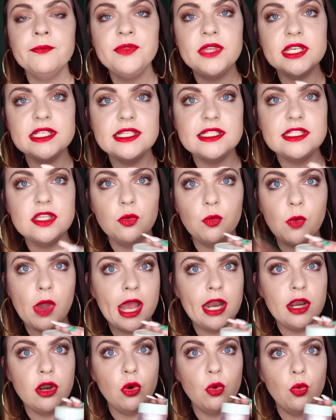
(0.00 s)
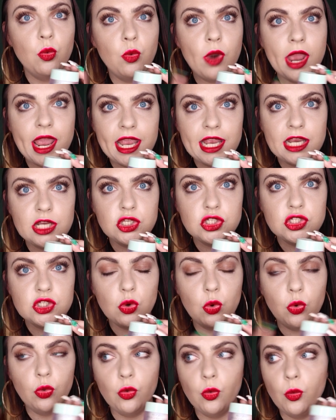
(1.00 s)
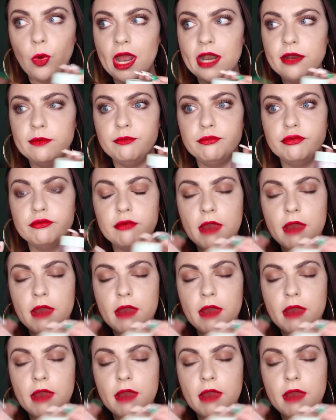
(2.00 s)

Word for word: this is the one range or the one